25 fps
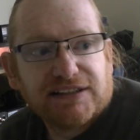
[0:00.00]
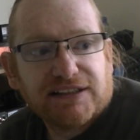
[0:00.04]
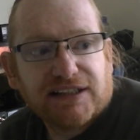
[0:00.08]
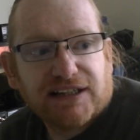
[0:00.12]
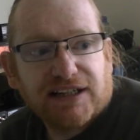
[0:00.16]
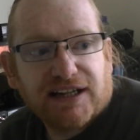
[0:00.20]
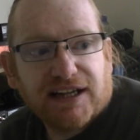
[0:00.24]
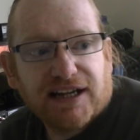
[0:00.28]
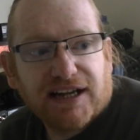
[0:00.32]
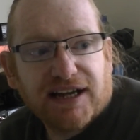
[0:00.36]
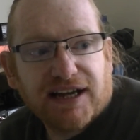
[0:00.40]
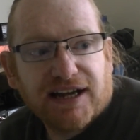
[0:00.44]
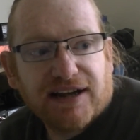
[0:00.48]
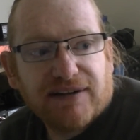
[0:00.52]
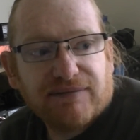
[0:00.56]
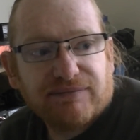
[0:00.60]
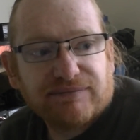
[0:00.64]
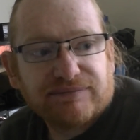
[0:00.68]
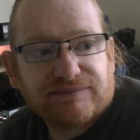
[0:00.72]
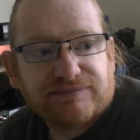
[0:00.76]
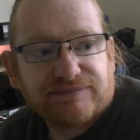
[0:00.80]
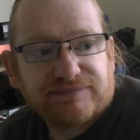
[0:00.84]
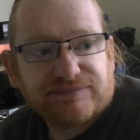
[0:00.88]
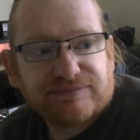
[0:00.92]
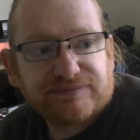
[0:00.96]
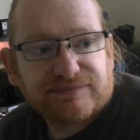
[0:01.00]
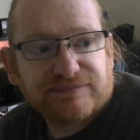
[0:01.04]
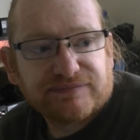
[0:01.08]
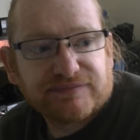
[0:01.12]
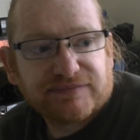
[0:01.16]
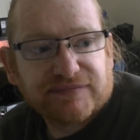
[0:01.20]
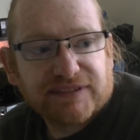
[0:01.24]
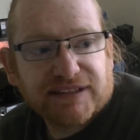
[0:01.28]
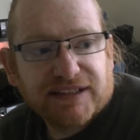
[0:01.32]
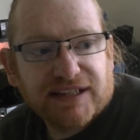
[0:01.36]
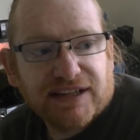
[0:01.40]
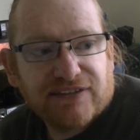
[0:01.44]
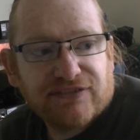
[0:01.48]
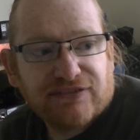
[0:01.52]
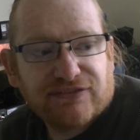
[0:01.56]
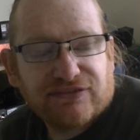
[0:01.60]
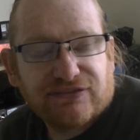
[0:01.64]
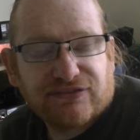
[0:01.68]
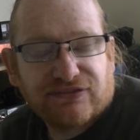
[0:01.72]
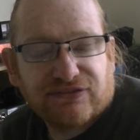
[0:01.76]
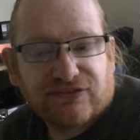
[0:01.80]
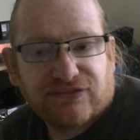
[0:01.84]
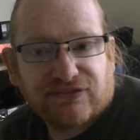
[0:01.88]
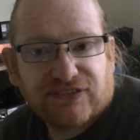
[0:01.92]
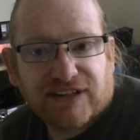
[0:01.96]

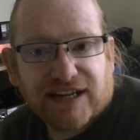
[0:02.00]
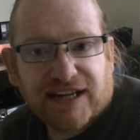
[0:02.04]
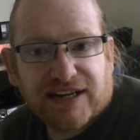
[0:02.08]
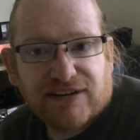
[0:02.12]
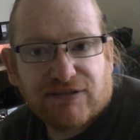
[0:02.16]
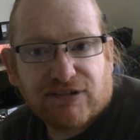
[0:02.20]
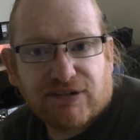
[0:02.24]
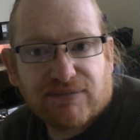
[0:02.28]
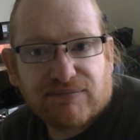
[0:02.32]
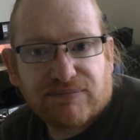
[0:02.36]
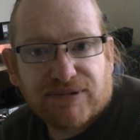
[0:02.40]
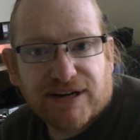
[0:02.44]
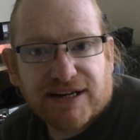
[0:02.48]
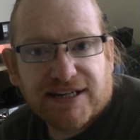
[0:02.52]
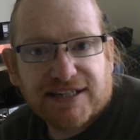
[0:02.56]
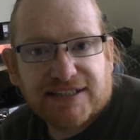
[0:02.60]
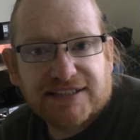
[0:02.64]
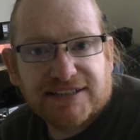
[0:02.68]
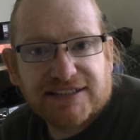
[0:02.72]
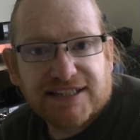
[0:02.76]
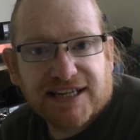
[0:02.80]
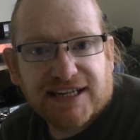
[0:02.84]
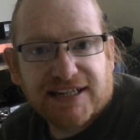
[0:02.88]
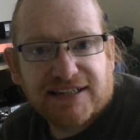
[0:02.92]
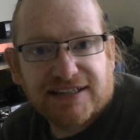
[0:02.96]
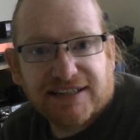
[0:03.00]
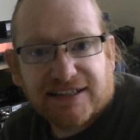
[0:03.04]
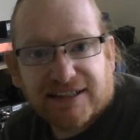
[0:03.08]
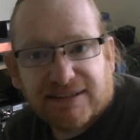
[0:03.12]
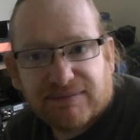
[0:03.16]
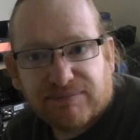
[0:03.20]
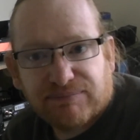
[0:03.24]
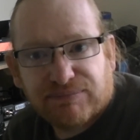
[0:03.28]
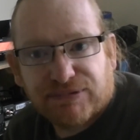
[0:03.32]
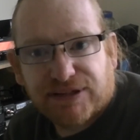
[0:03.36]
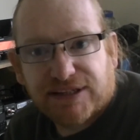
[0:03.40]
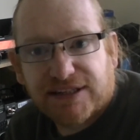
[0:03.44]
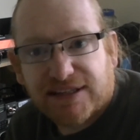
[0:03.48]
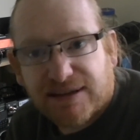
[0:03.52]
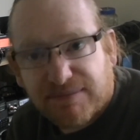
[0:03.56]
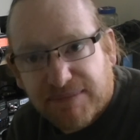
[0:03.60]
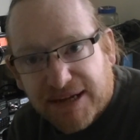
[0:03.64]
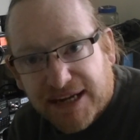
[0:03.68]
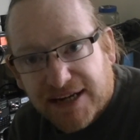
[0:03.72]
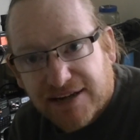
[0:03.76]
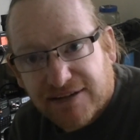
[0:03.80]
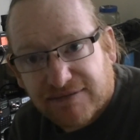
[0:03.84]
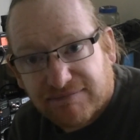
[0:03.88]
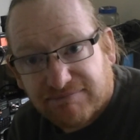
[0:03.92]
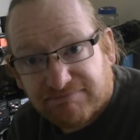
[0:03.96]
If anyone breaks in, bring them
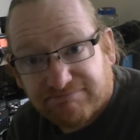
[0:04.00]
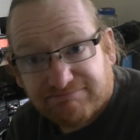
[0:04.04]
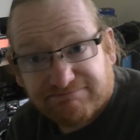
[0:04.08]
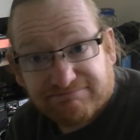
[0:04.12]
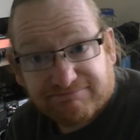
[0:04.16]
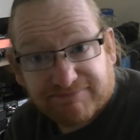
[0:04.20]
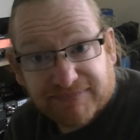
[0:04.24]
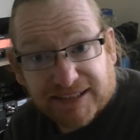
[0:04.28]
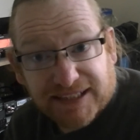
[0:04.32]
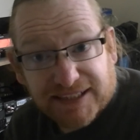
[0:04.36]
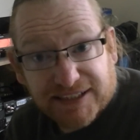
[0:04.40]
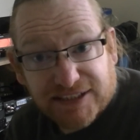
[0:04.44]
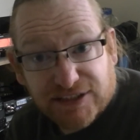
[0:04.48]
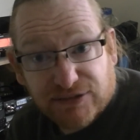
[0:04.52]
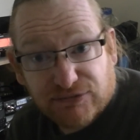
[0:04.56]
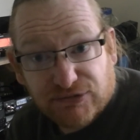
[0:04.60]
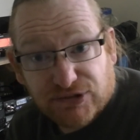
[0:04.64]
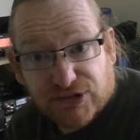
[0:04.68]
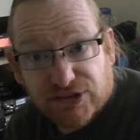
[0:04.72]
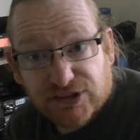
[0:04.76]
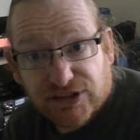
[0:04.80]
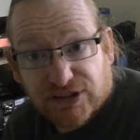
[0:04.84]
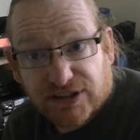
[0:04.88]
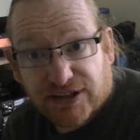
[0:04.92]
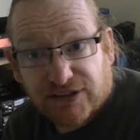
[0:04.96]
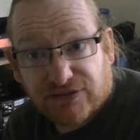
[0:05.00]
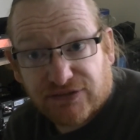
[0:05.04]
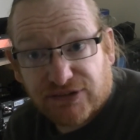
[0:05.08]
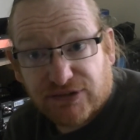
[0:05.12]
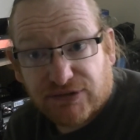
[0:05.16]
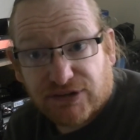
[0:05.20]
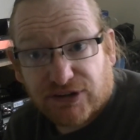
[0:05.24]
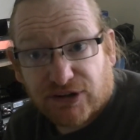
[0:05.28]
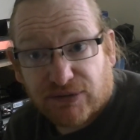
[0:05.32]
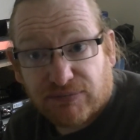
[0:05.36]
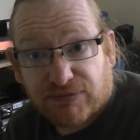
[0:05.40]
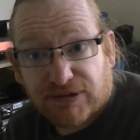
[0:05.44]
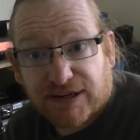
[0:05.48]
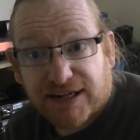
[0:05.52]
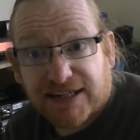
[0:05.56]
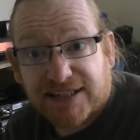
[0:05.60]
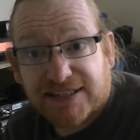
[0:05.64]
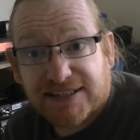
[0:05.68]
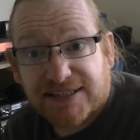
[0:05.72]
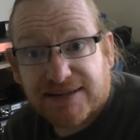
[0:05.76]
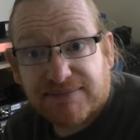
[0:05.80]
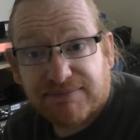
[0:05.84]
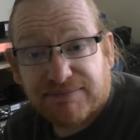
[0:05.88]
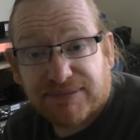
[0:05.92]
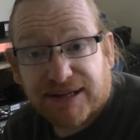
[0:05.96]
in, like you would if you were operating
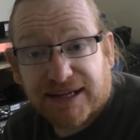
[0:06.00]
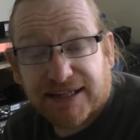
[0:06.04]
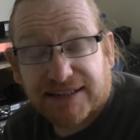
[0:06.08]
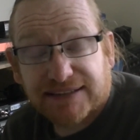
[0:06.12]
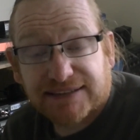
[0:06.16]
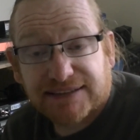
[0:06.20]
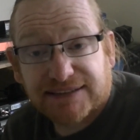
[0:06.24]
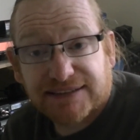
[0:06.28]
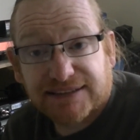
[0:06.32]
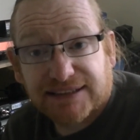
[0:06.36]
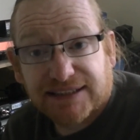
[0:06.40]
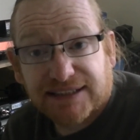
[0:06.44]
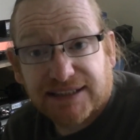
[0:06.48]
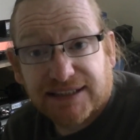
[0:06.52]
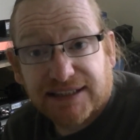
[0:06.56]
simplex.